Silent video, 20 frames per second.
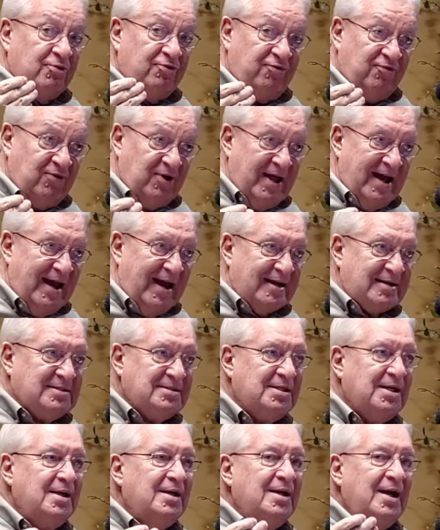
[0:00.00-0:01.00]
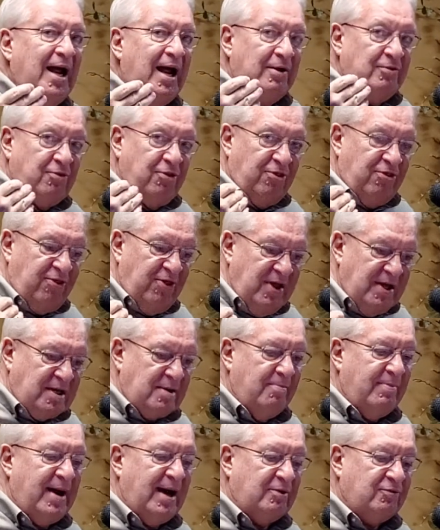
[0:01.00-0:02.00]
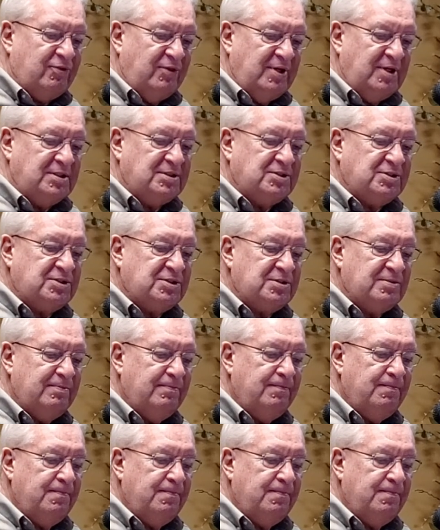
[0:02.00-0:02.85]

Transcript: reflect and think about this.